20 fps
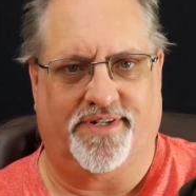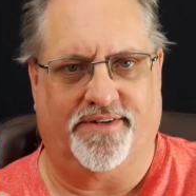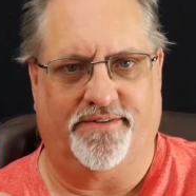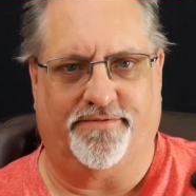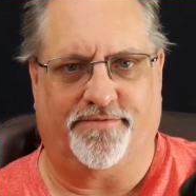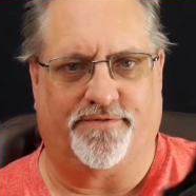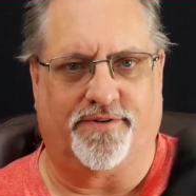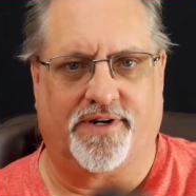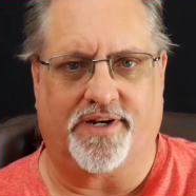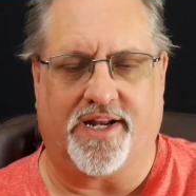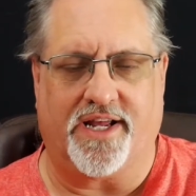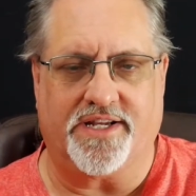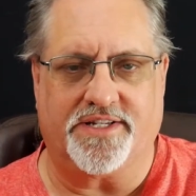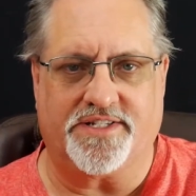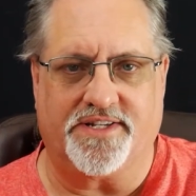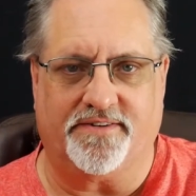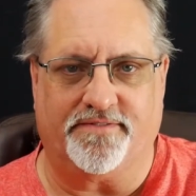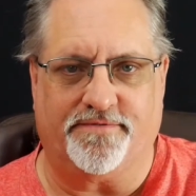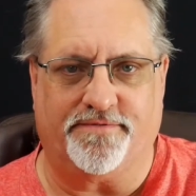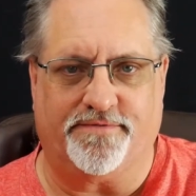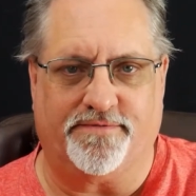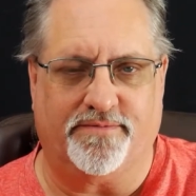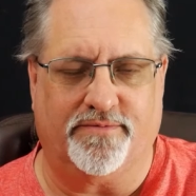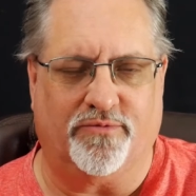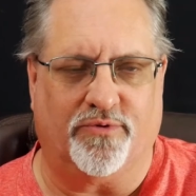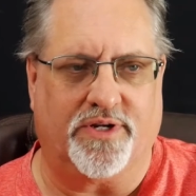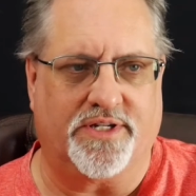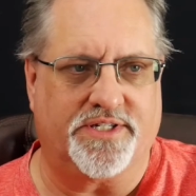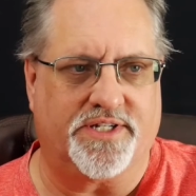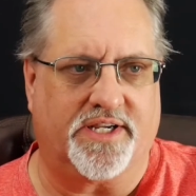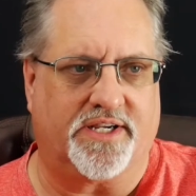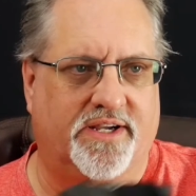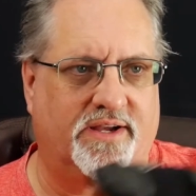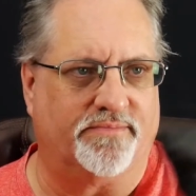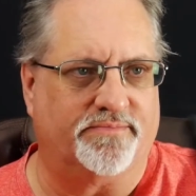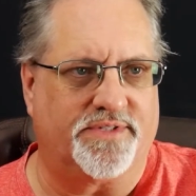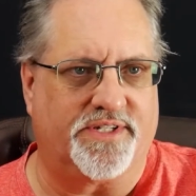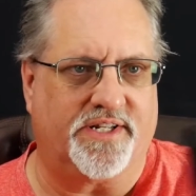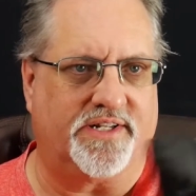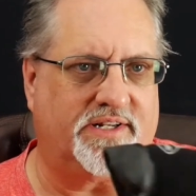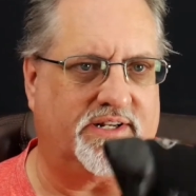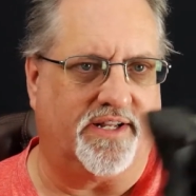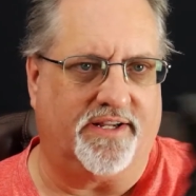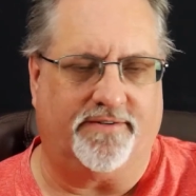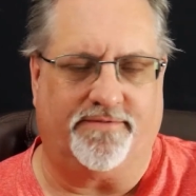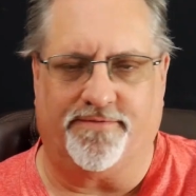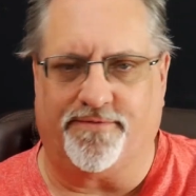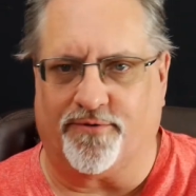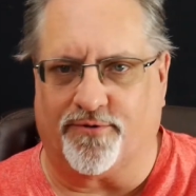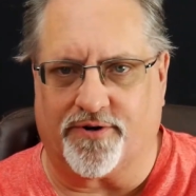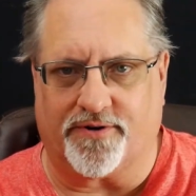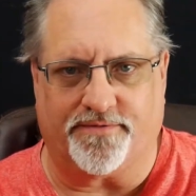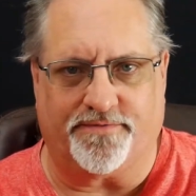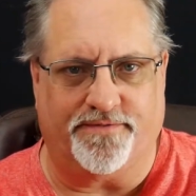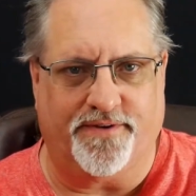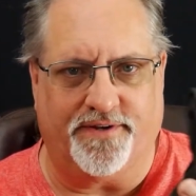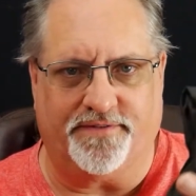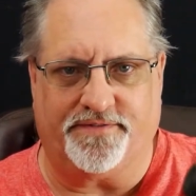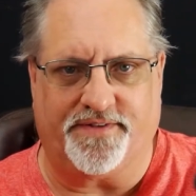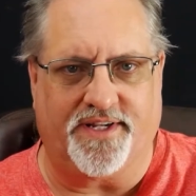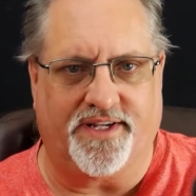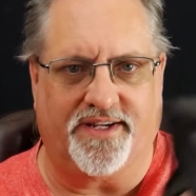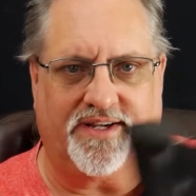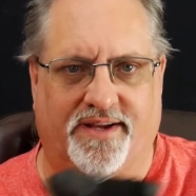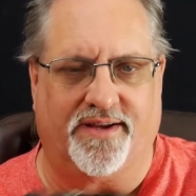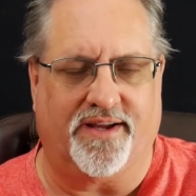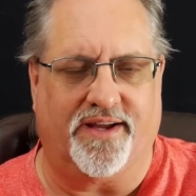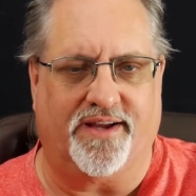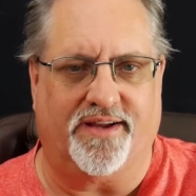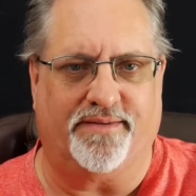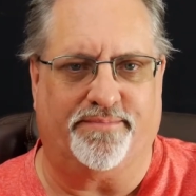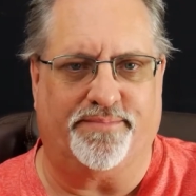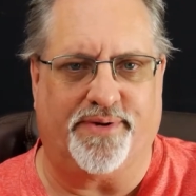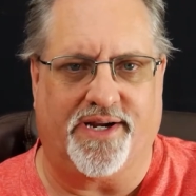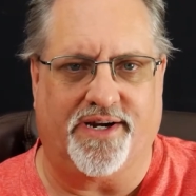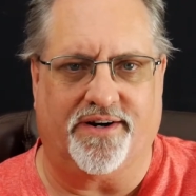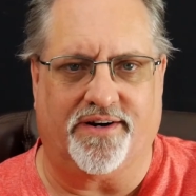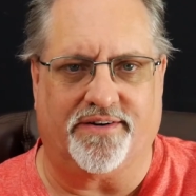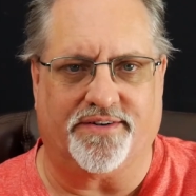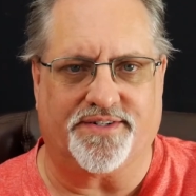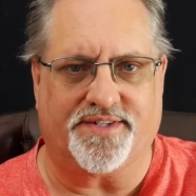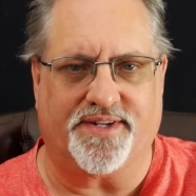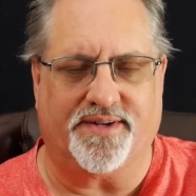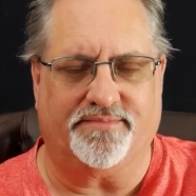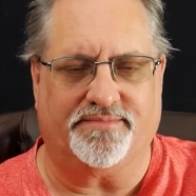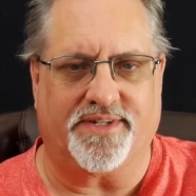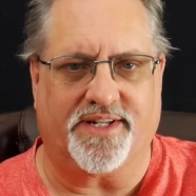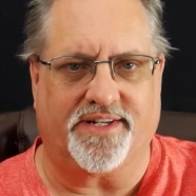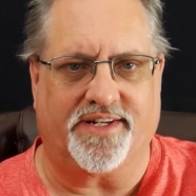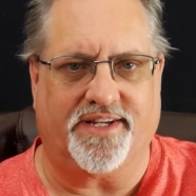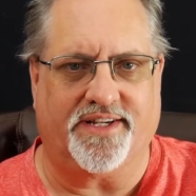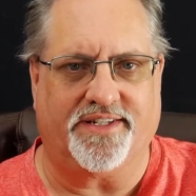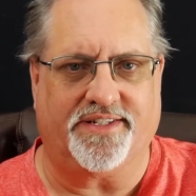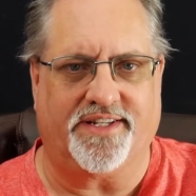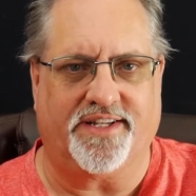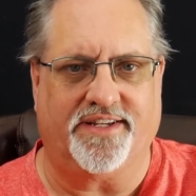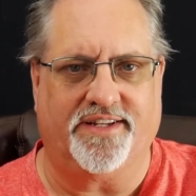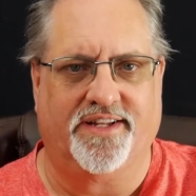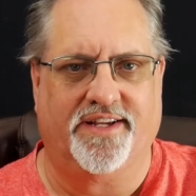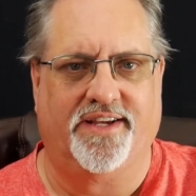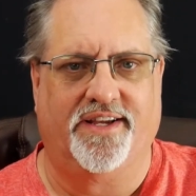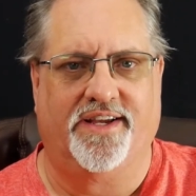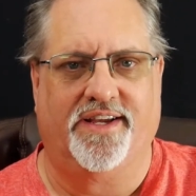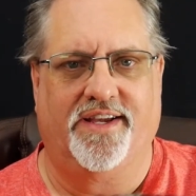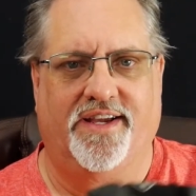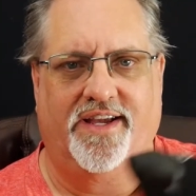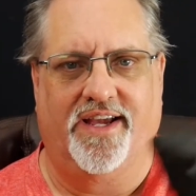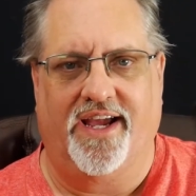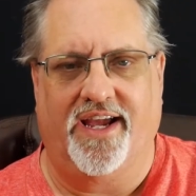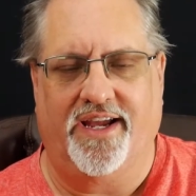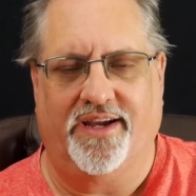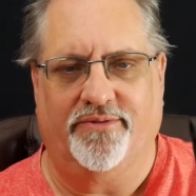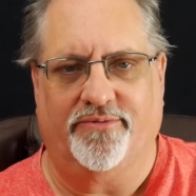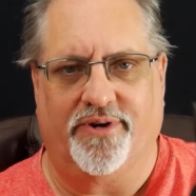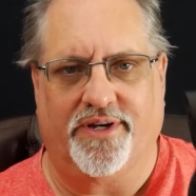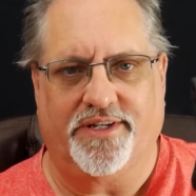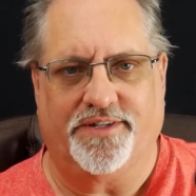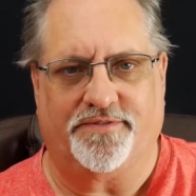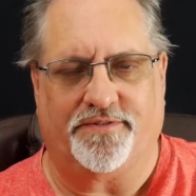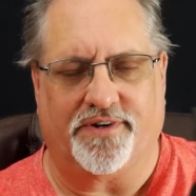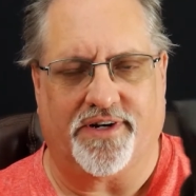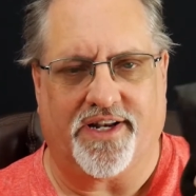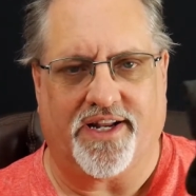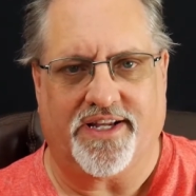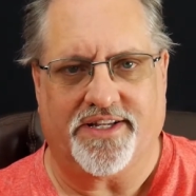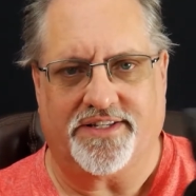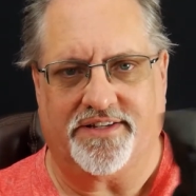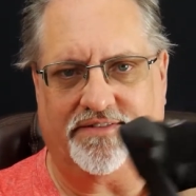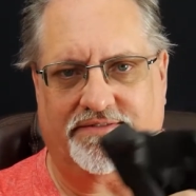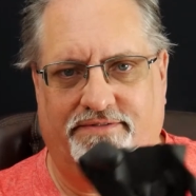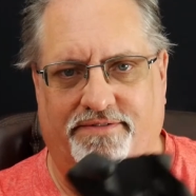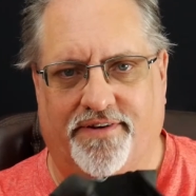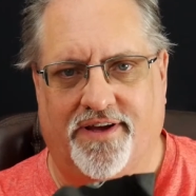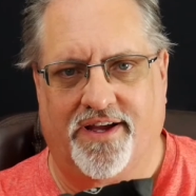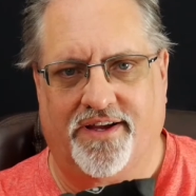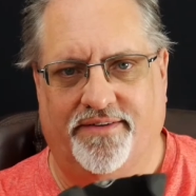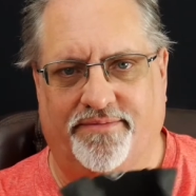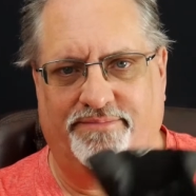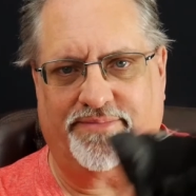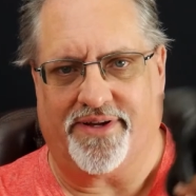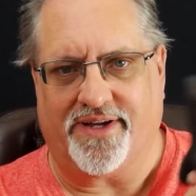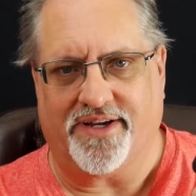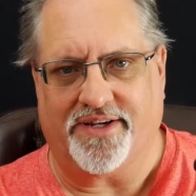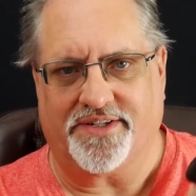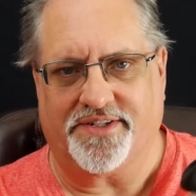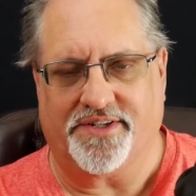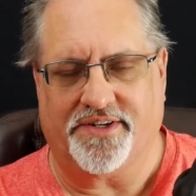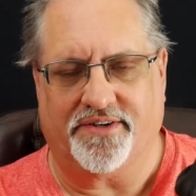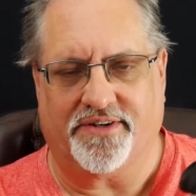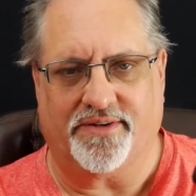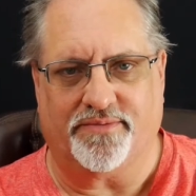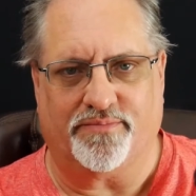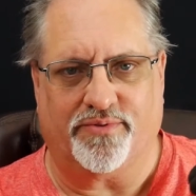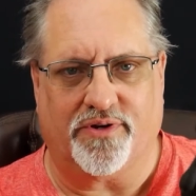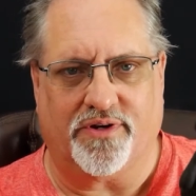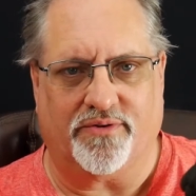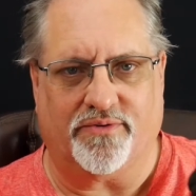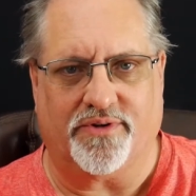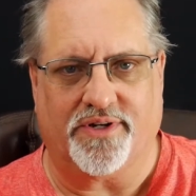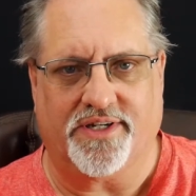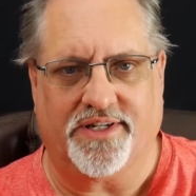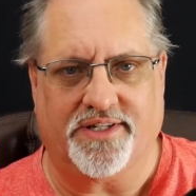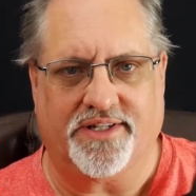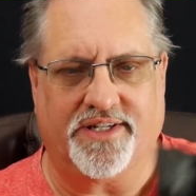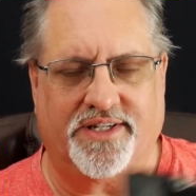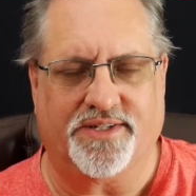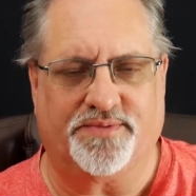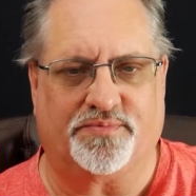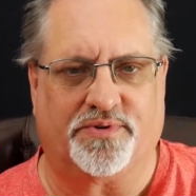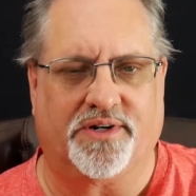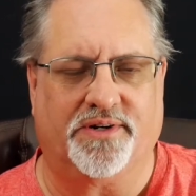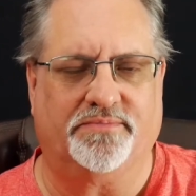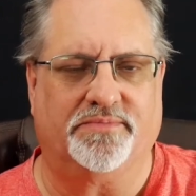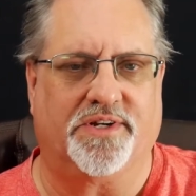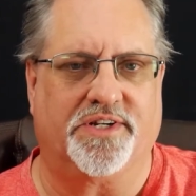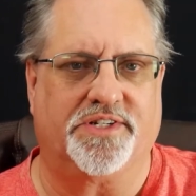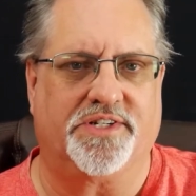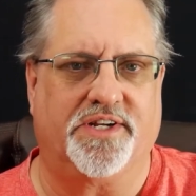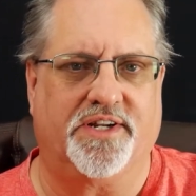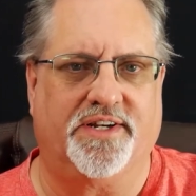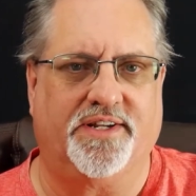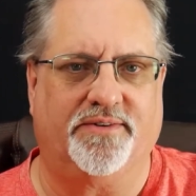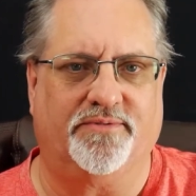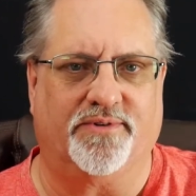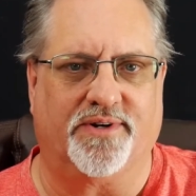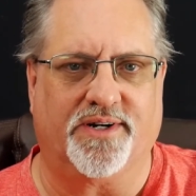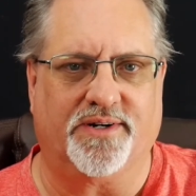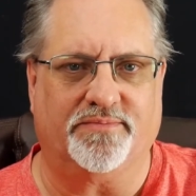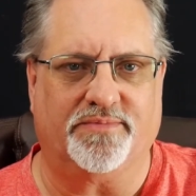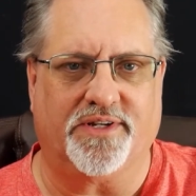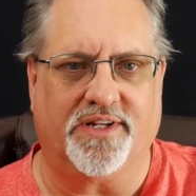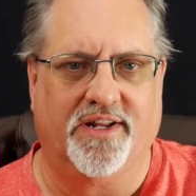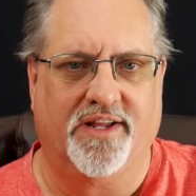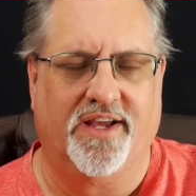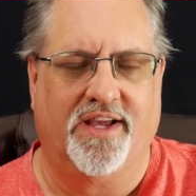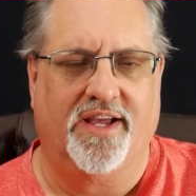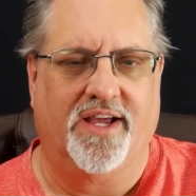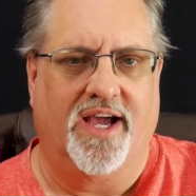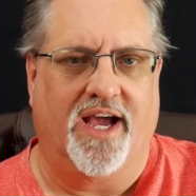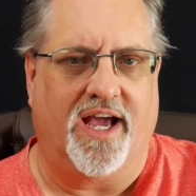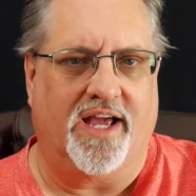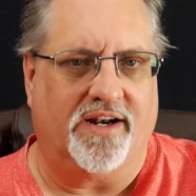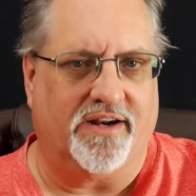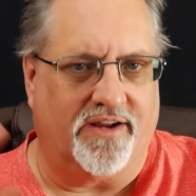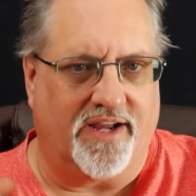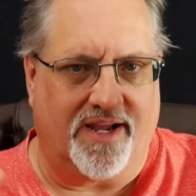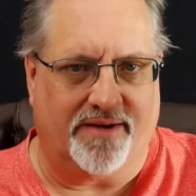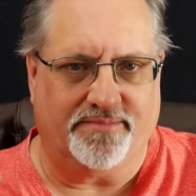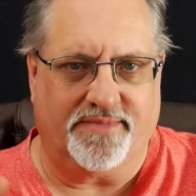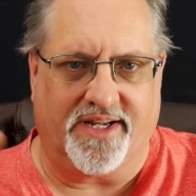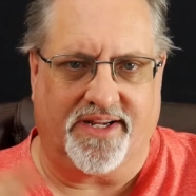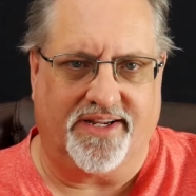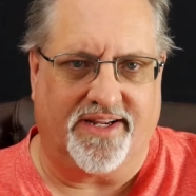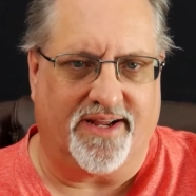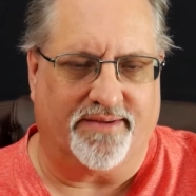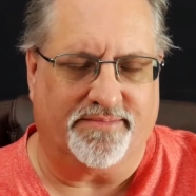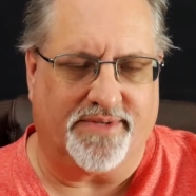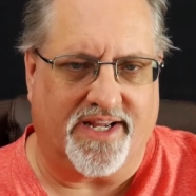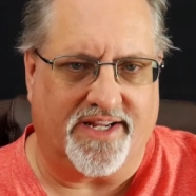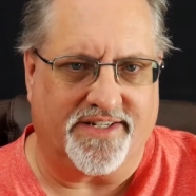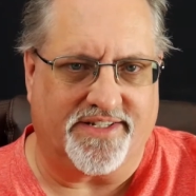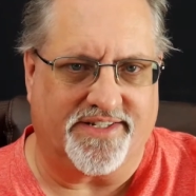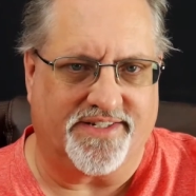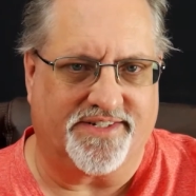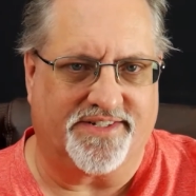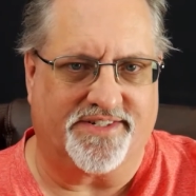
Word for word: For less than, what does it come to, like four fifty a, a pair or something like that? Anyways, for less than five bucks, you could put one of these pretty much anywhere. But I don't. I'm not. I'm not.